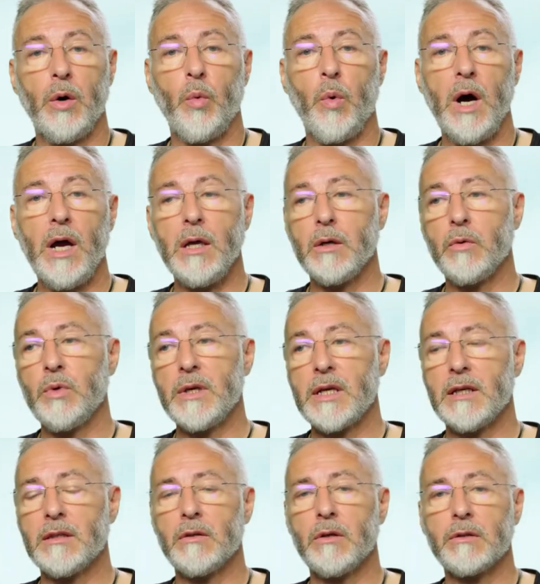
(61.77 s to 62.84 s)
why we
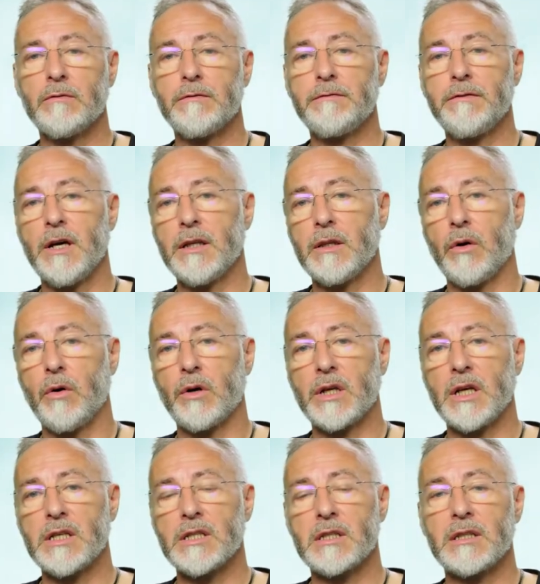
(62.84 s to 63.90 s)
cannot find
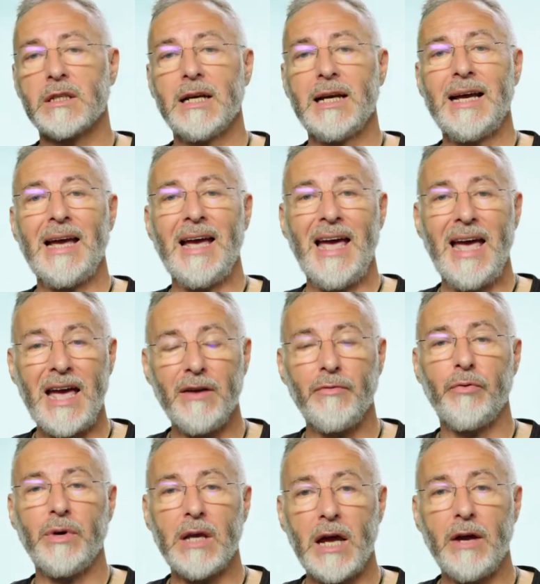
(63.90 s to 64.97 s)
orcas
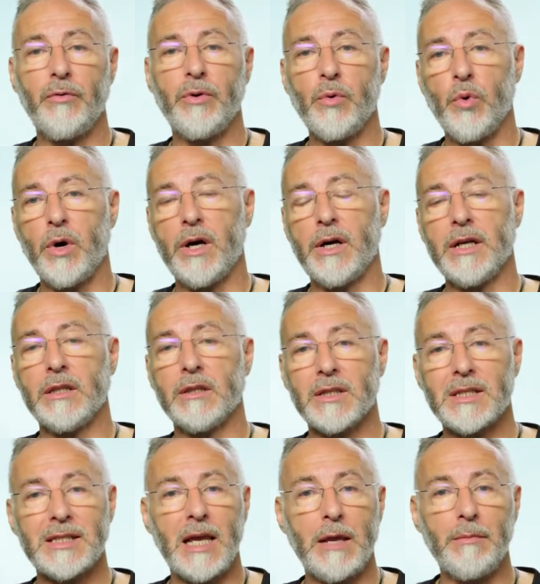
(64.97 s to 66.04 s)
every, everywhere in the
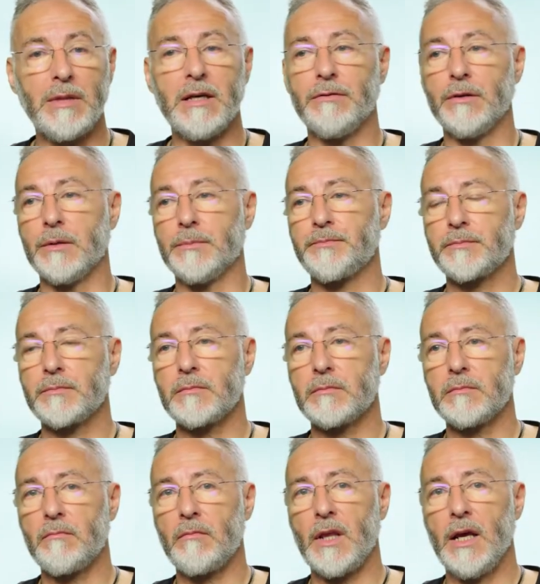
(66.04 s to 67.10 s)
same level.
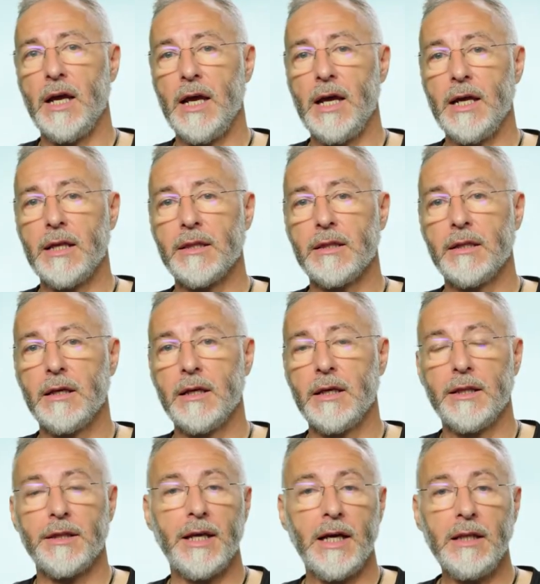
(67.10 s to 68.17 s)
And
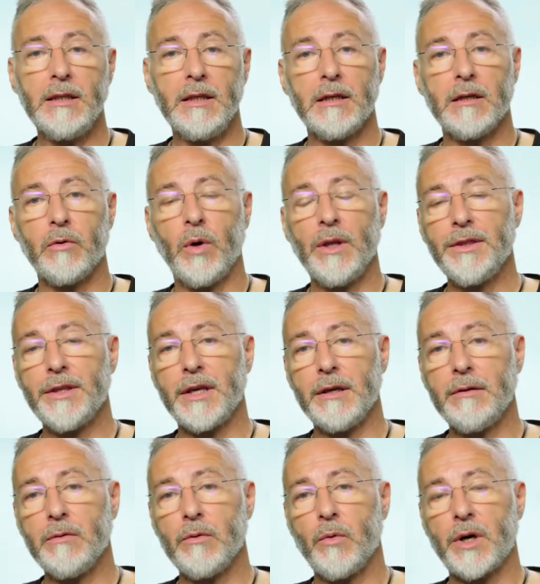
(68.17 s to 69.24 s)
then one
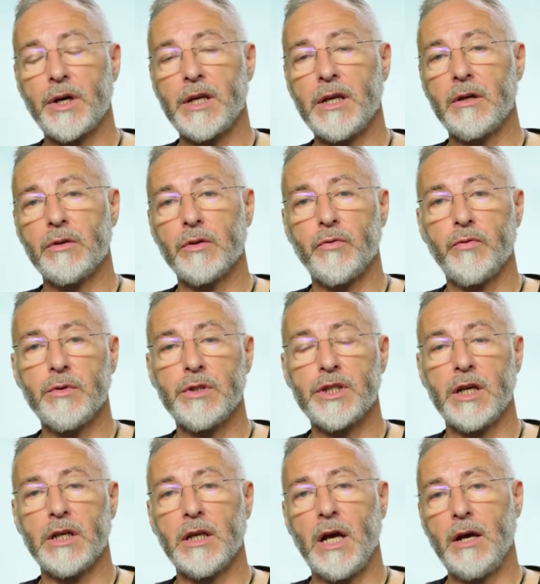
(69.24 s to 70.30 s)
day, working on the food
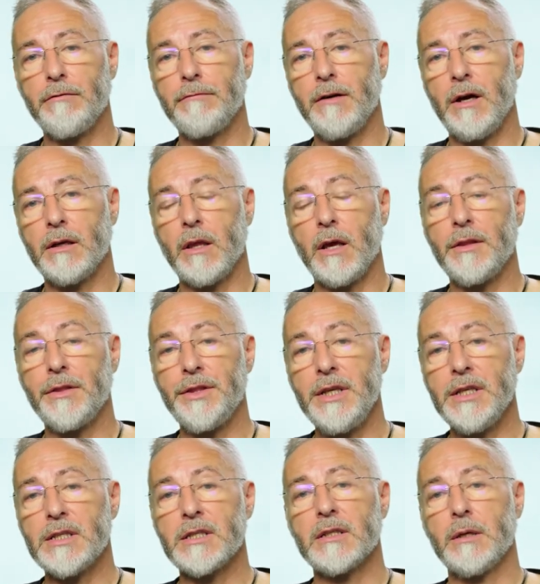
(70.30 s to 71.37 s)
chain, I find
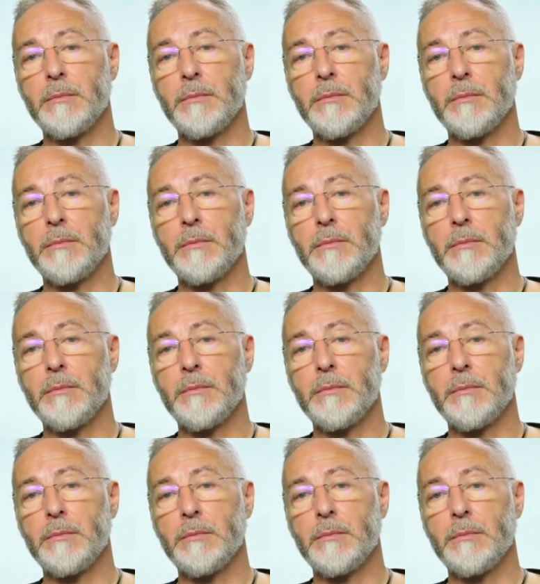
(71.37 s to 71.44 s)
this